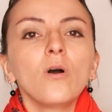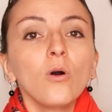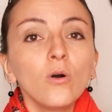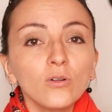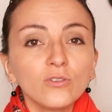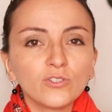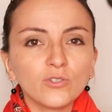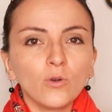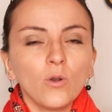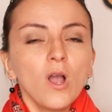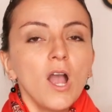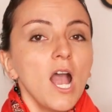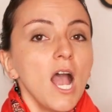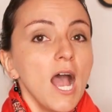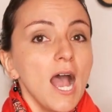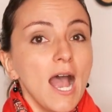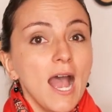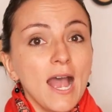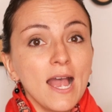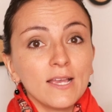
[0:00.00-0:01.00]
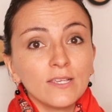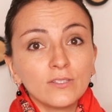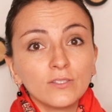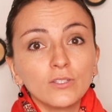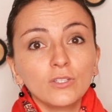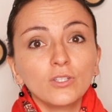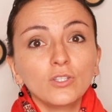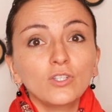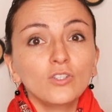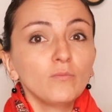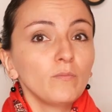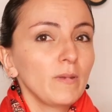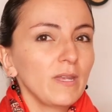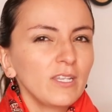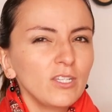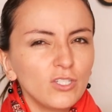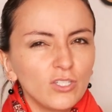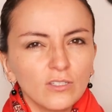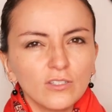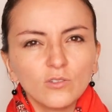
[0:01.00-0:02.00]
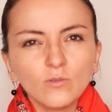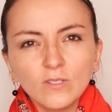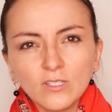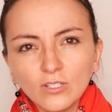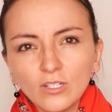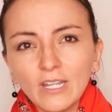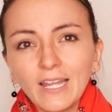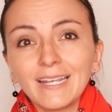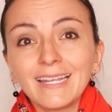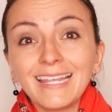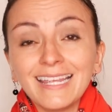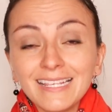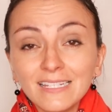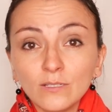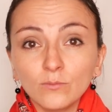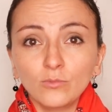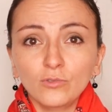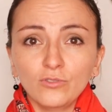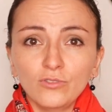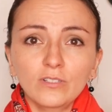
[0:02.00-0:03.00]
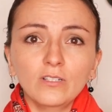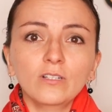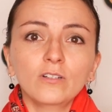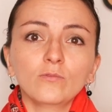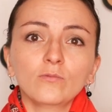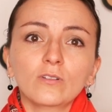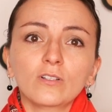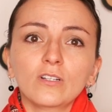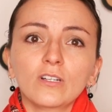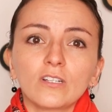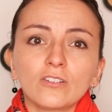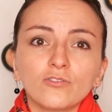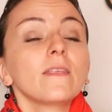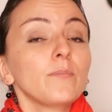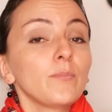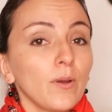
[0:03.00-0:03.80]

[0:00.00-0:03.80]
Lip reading: Also, as you mentioned, Switzerland is a multilingual country.